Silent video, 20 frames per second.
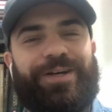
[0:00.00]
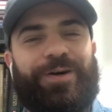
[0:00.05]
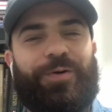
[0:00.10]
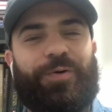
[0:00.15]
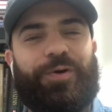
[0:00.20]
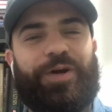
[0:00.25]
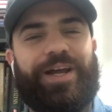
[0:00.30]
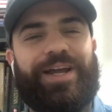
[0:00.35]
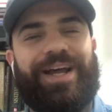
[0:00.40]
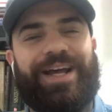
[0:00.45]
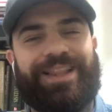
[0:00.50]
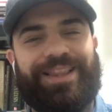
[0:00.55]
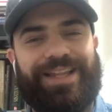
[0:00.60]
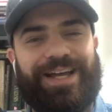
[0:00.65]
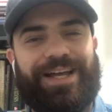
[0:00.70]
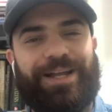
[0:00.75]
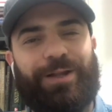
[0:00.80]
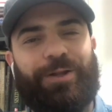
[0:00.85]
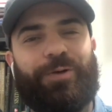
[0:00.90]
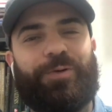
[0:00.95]
Okay, and
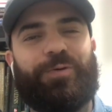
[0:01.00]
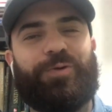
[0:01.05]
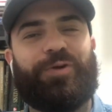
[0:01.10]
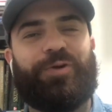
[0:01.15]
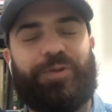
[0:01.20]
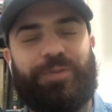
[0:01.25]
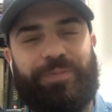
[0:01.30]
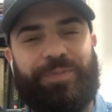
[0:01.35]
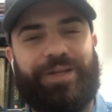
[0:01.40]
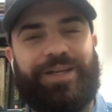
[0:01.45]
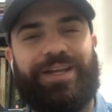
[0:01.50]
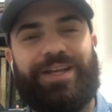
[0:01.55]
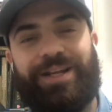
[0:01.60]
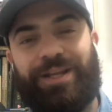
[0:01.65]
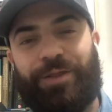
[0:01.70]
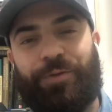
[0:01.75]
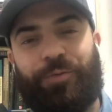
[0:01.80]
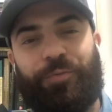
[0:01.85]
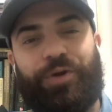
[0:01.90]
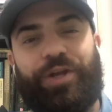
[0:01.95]
that loan could be
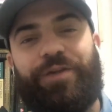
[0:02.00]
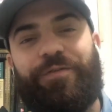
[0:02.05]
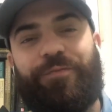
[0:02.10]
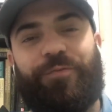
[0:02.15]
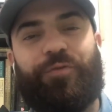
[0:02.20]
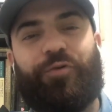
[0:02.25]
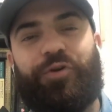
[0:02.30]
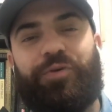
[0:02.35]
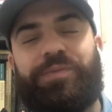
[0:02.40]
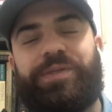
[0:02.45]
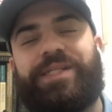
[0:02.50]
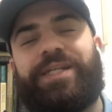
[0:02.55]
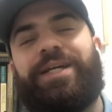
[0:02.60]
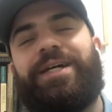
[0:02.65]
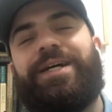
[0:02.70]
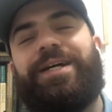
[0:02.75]
in three forms.